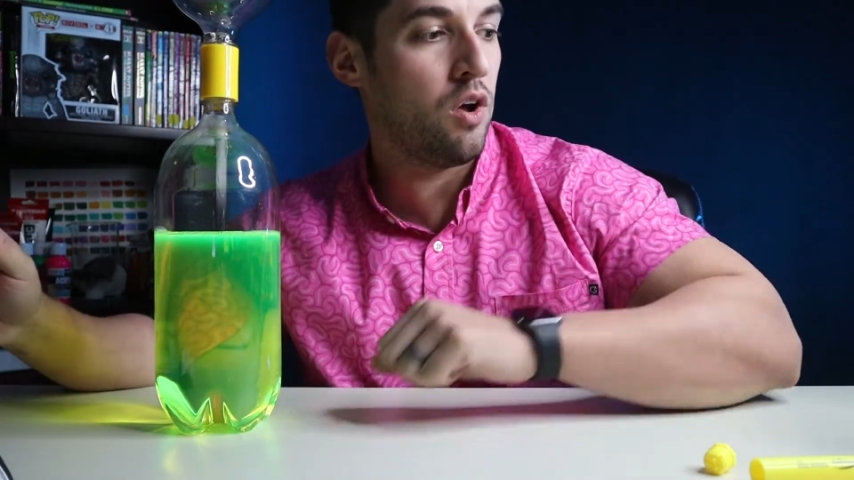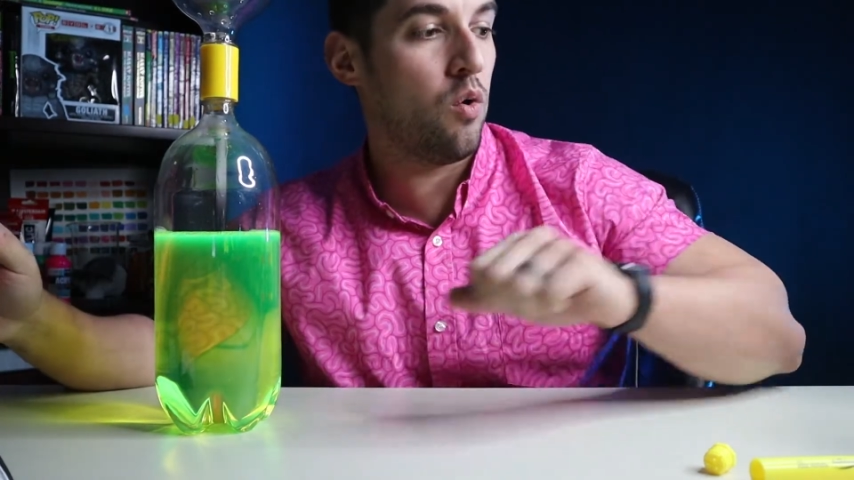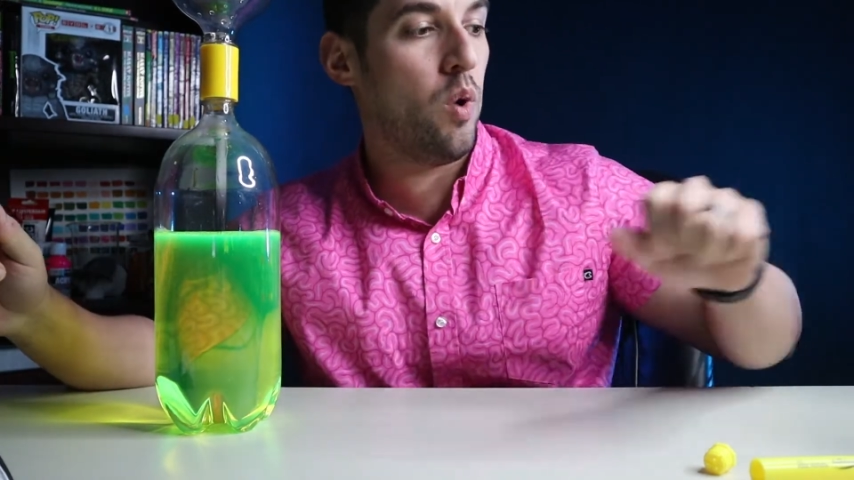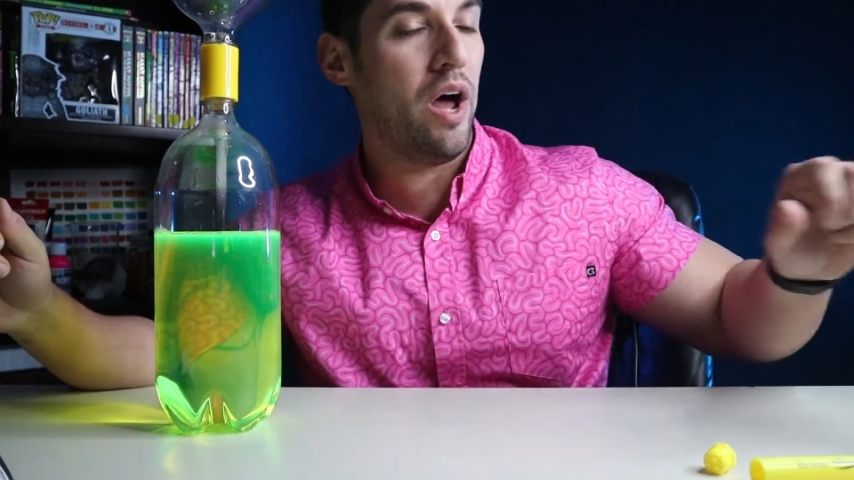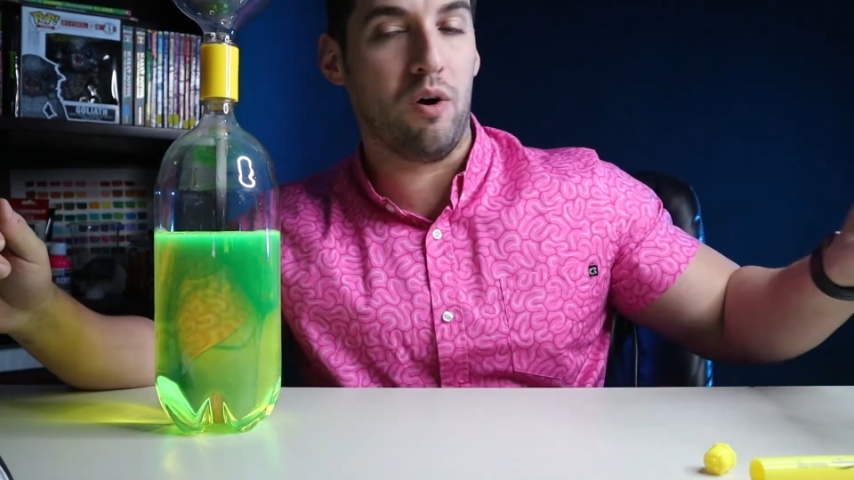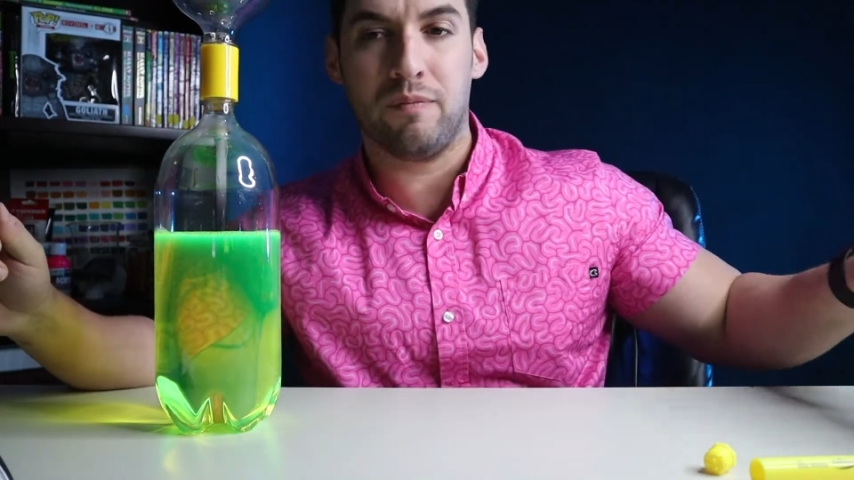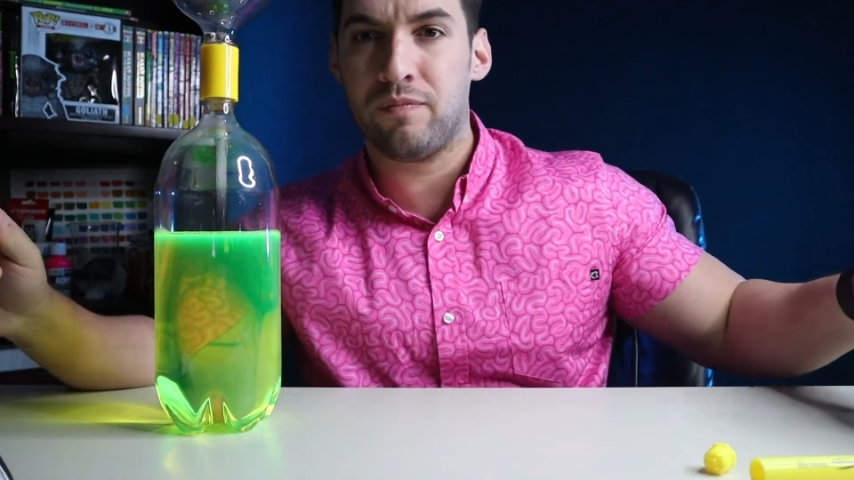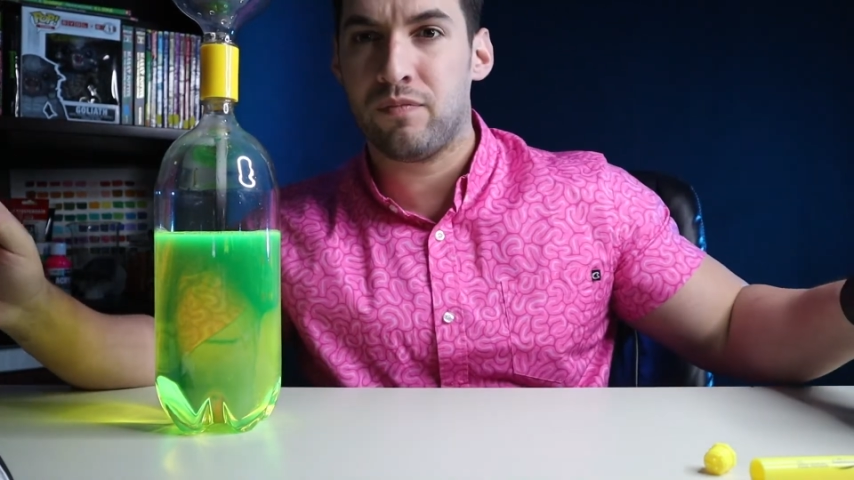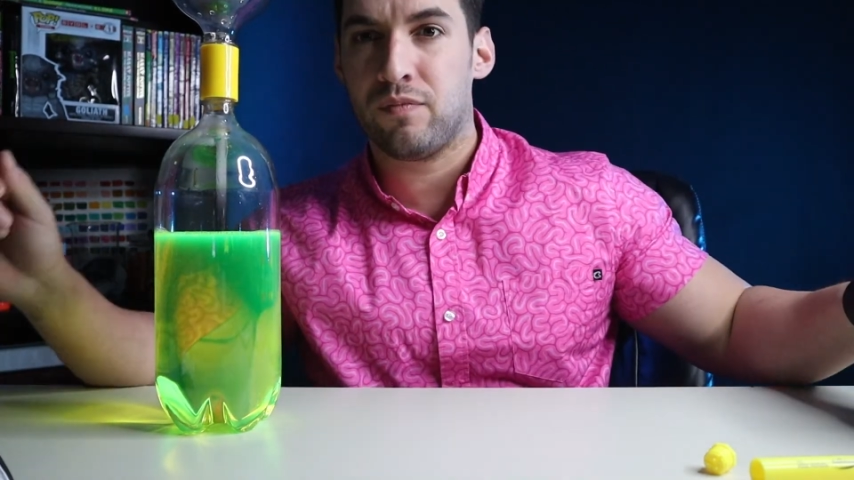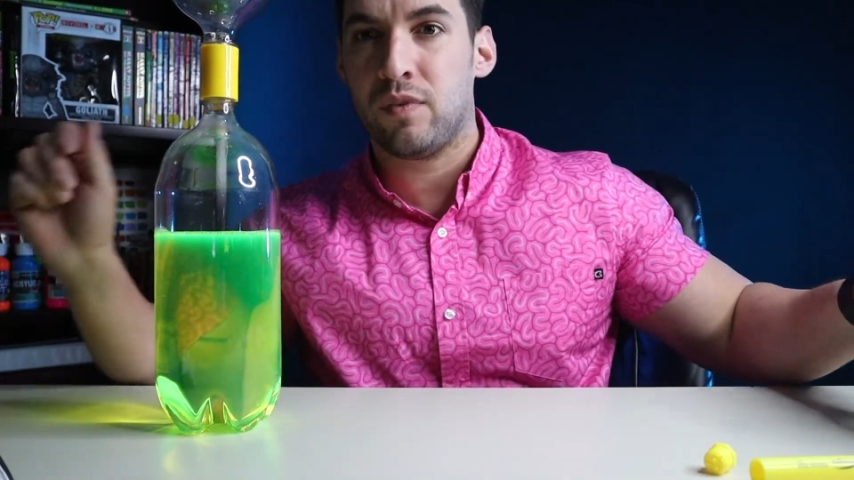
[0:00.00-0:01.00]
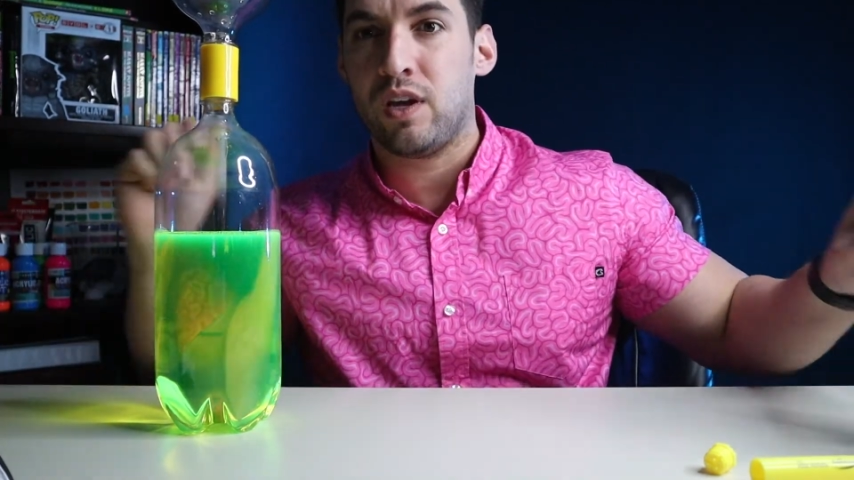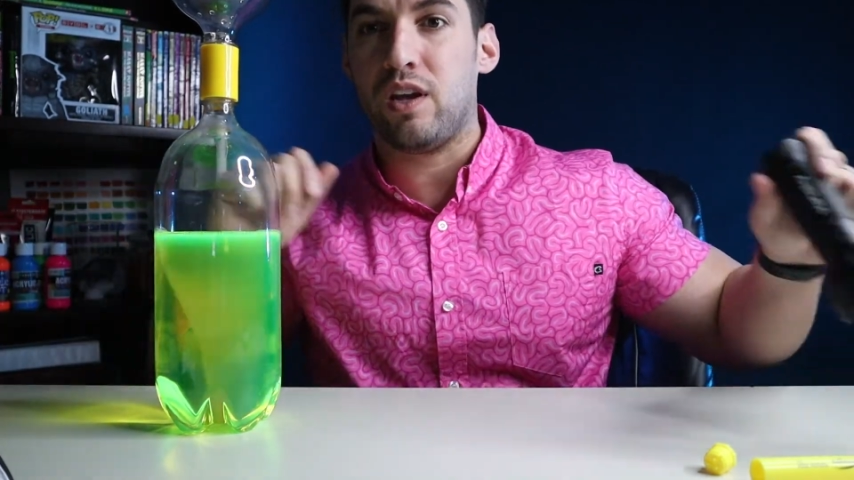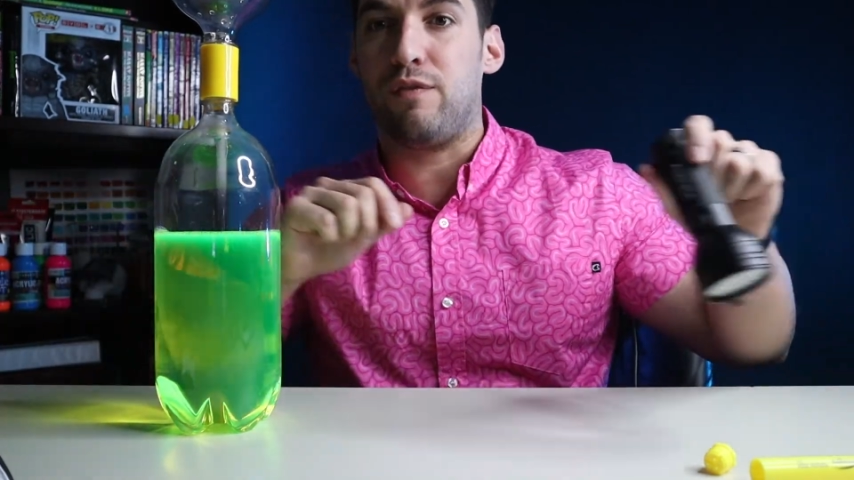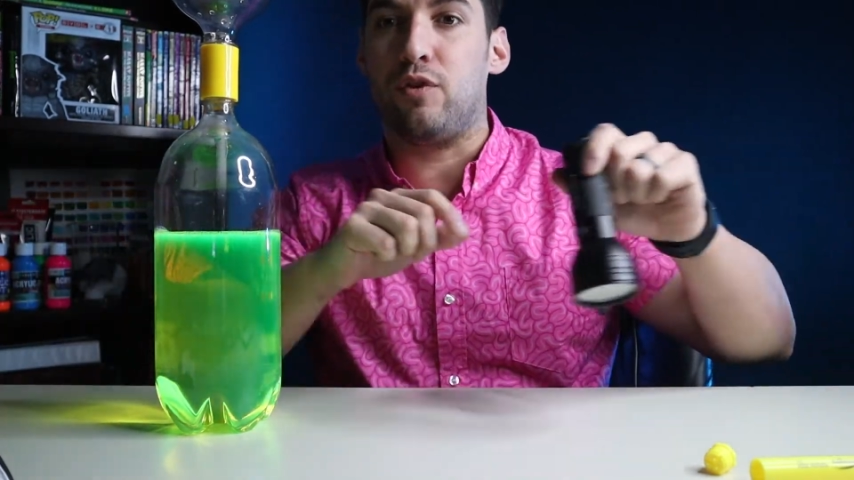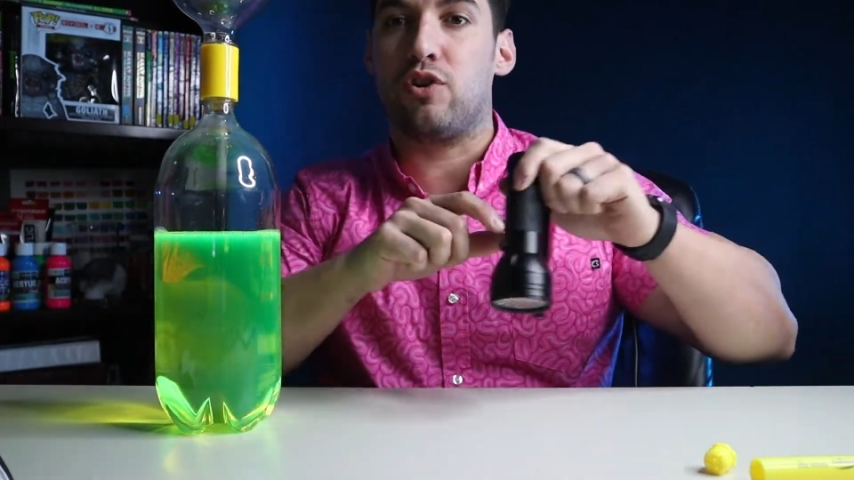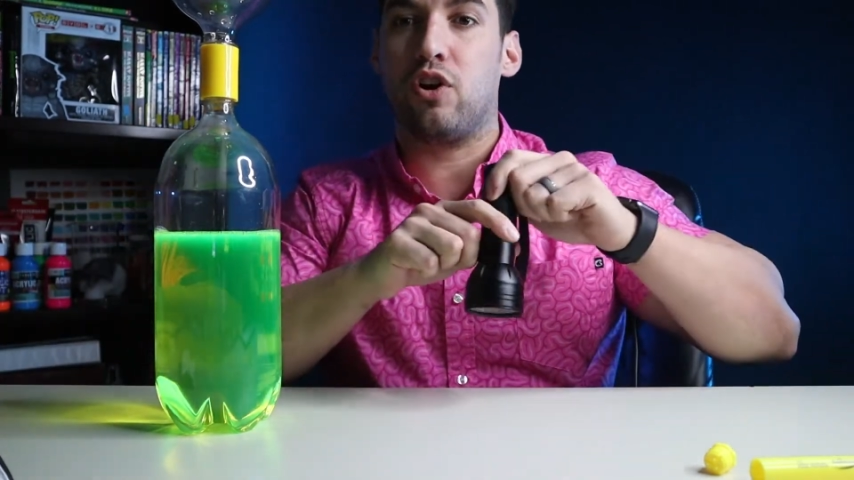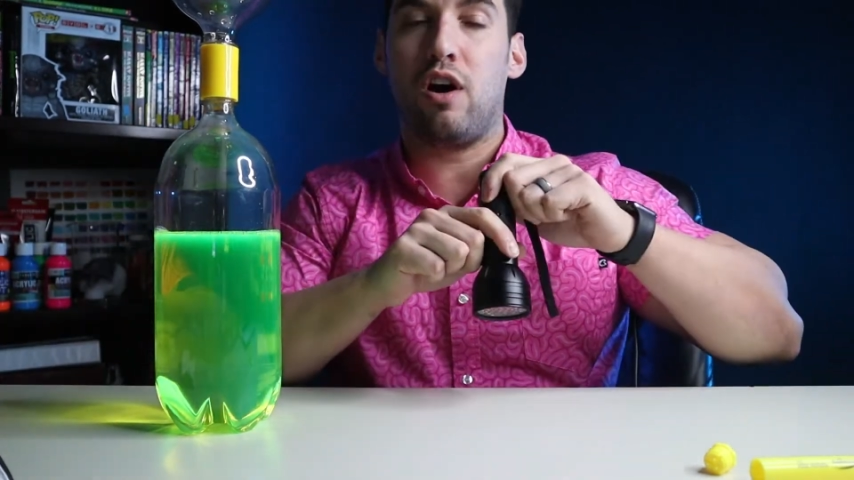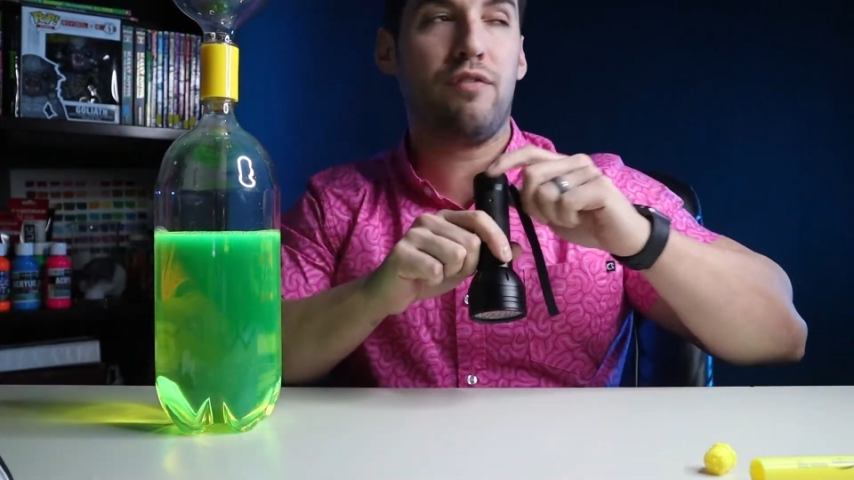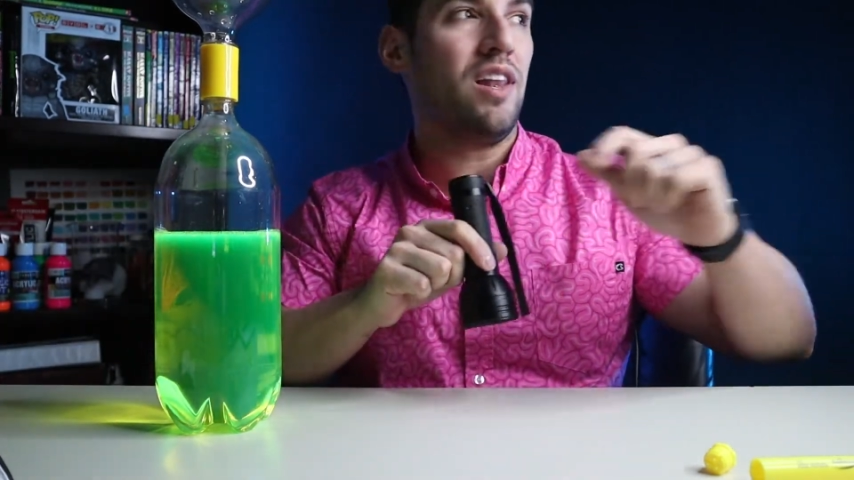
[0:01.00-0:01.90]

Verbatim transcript: Well, if you turn off the